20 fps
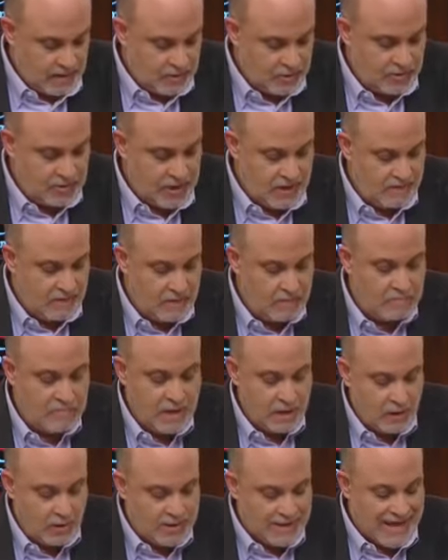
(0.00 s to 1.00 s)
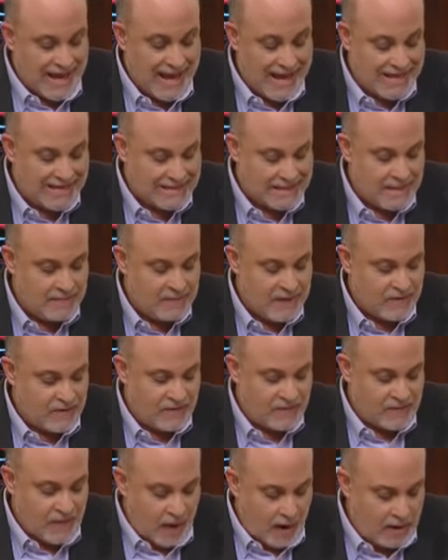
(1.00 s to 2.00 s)
Stephen Miller, K.T.
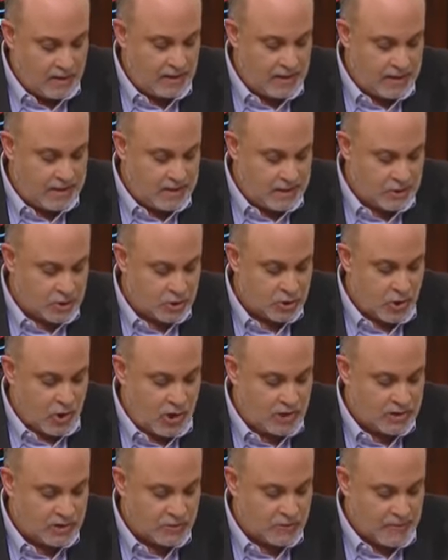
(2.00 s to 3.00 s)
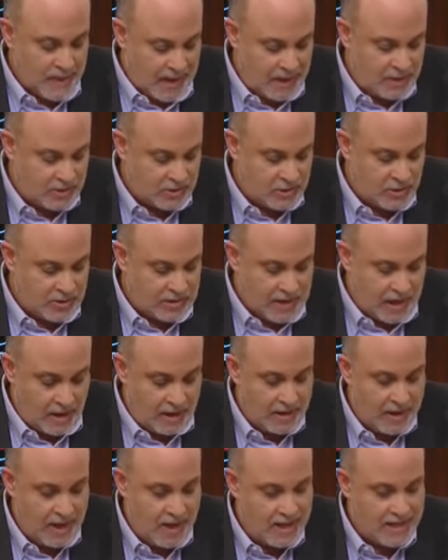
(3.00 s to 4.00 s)
McFarlane, Sean Spicer,
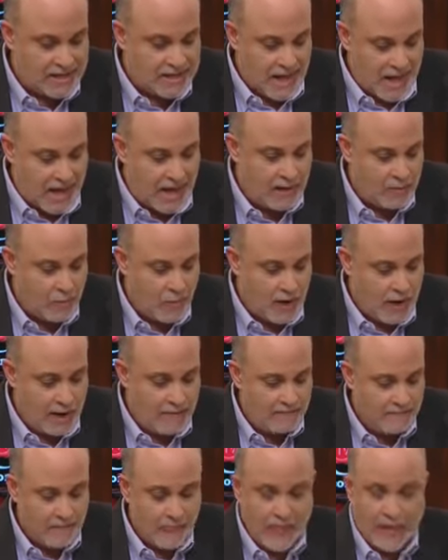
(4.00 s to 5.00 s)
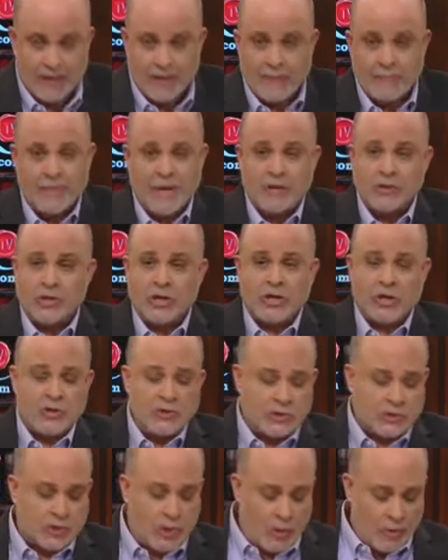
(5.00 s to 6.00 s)
Kellyanne Conway, bunch of
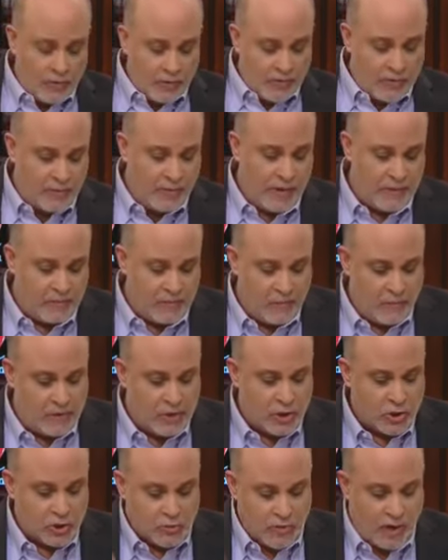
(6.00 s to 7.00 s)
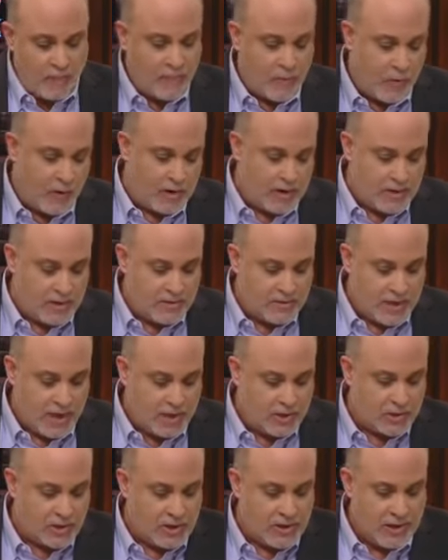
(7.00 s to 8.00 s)
consultants, people with the Trump
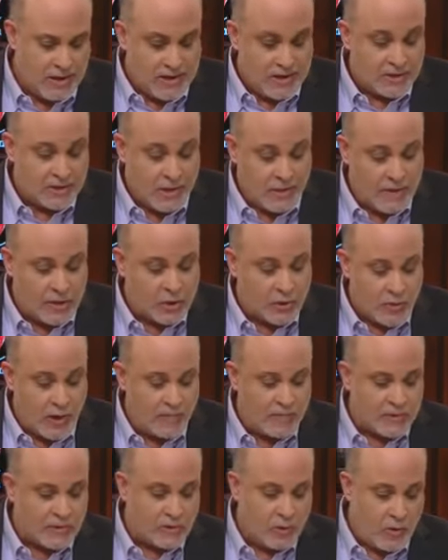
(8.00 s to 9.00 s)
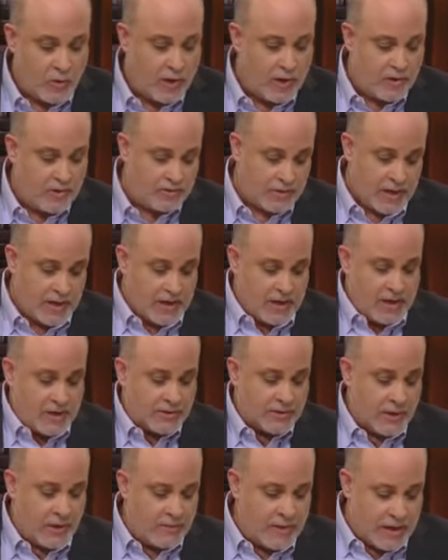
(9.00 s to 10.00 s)
Organization, some of Trump's lawyers,
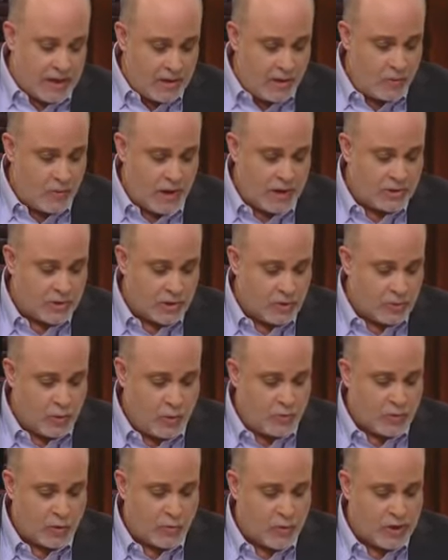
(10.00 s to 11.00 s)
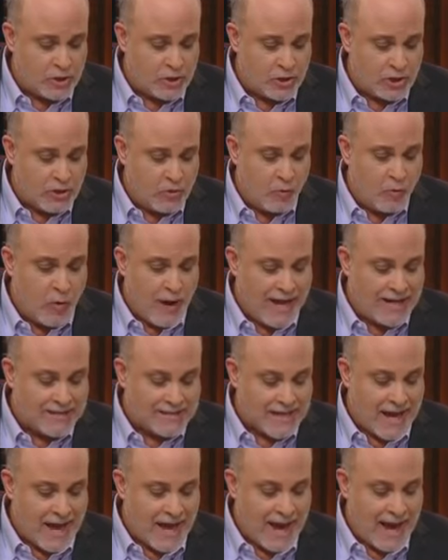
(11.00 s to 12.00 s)
somebody that runs a group, Christian
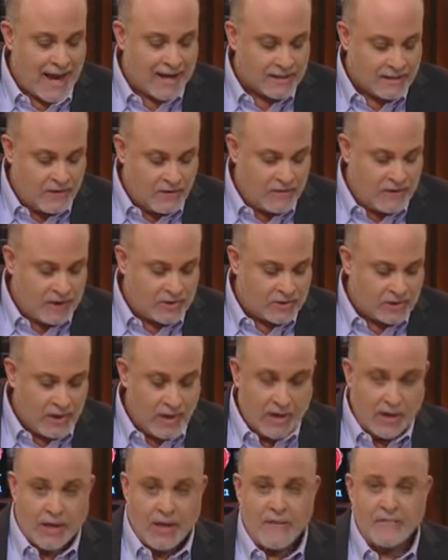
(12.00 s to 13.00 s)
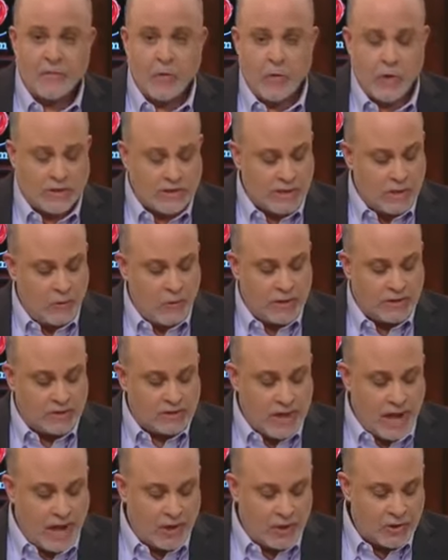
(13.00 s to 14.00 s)
rights activists. Of course, he
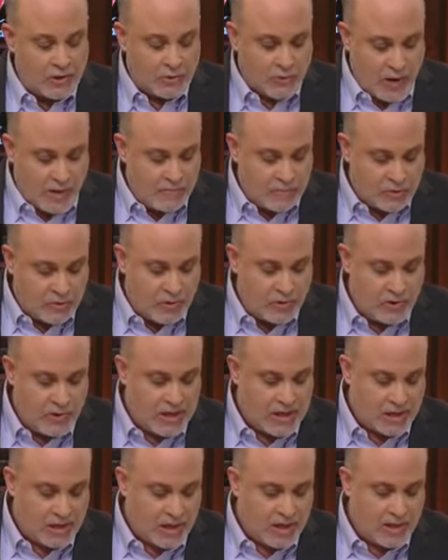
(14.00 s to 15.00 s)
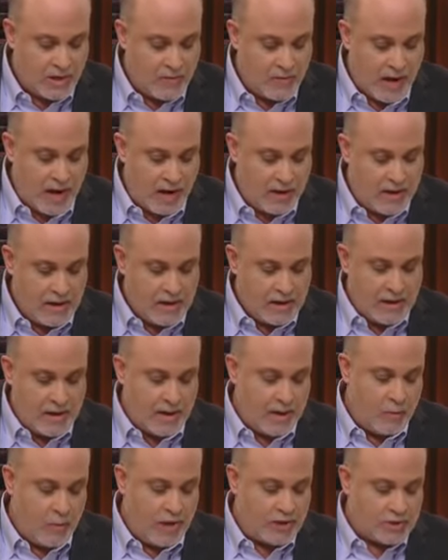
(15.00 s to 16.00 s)
wants Donald Trump Jr. to kick around.
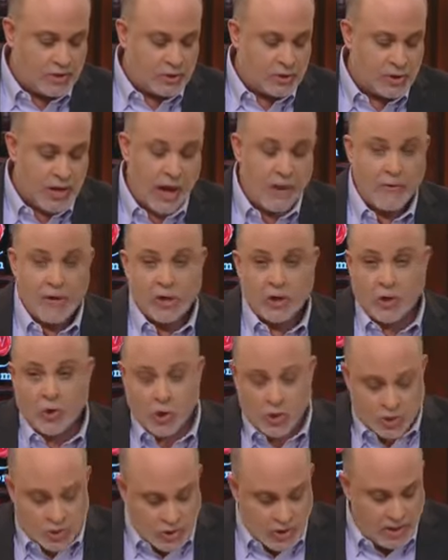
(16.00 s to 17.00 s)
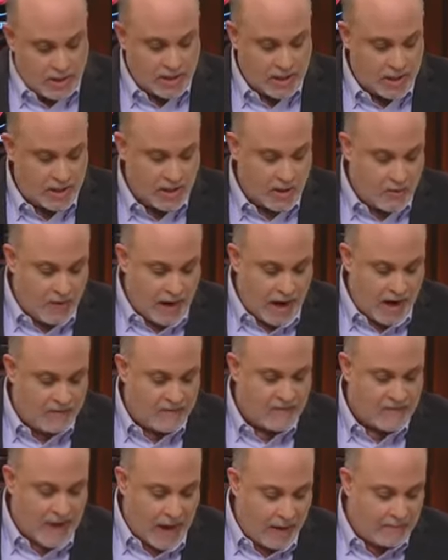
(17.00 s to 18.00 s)
He wants Jared Kushner to kick
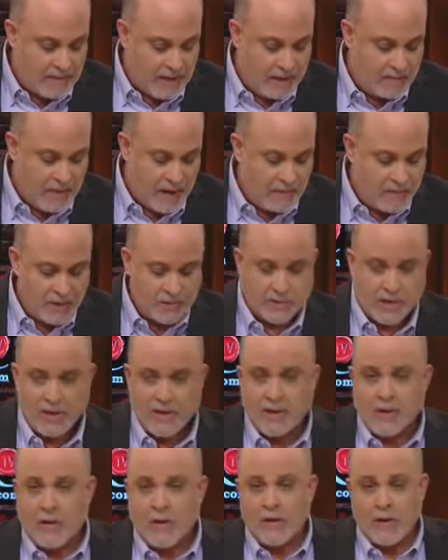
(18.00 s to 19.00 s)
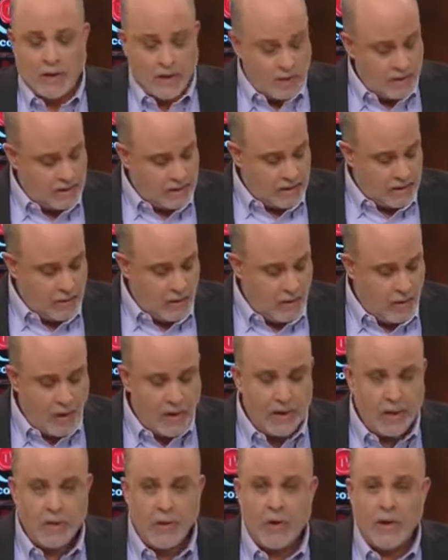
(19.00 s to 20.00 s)
around, family members,
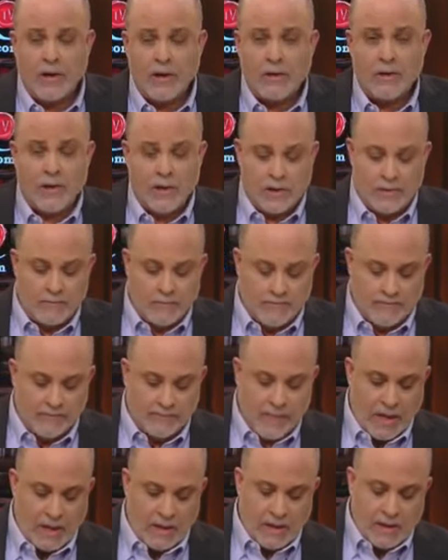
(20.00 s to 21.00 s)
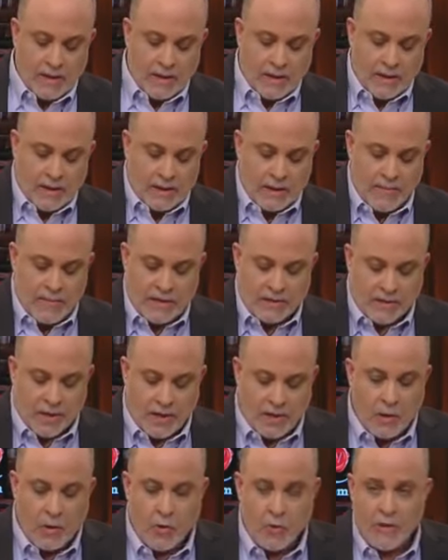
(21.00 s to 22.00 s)
on and on and on. Let me
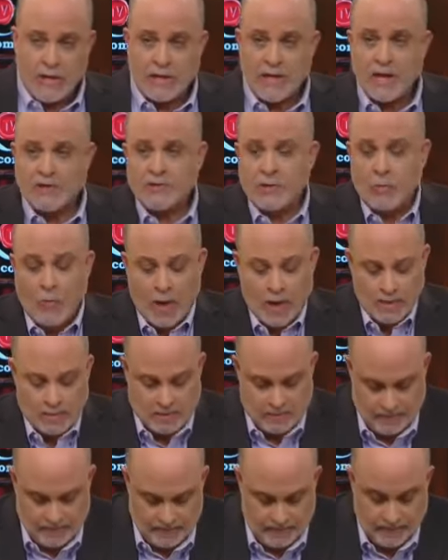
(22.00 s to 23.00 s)
tell you who he doesn't want.